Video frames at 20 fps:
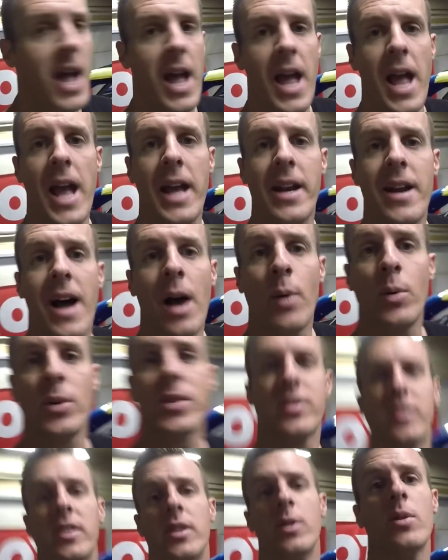And I will
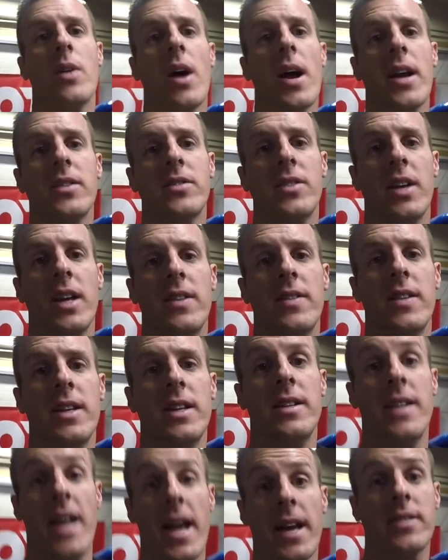see you guys in the
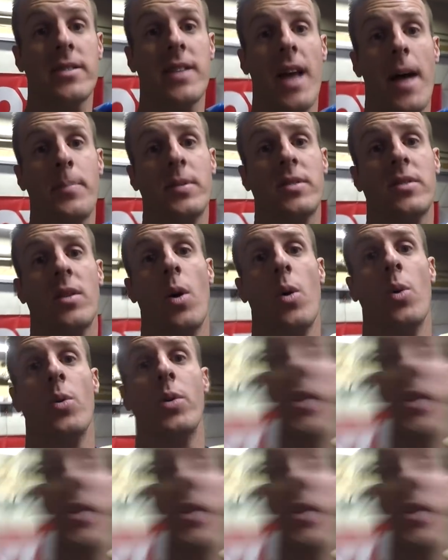next episode.